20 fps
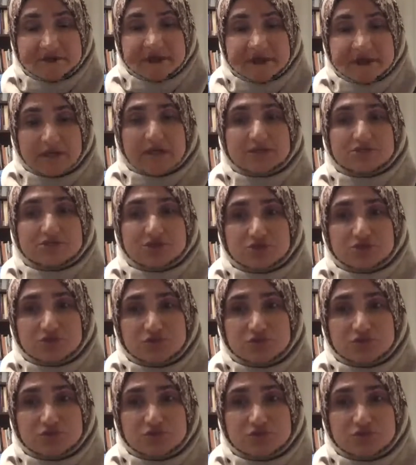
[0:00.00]
is you do
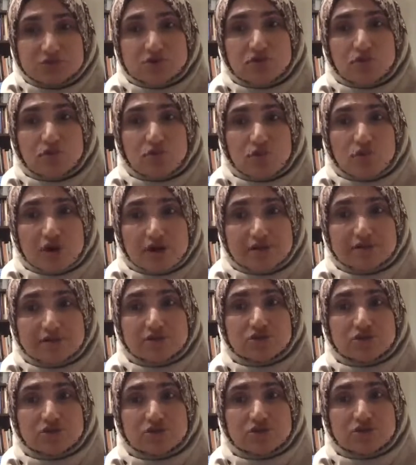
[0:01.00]
not want to
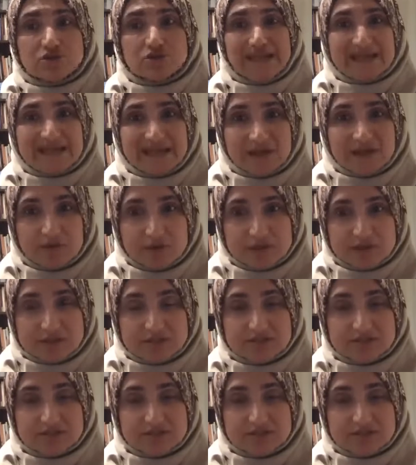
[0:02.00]
inherit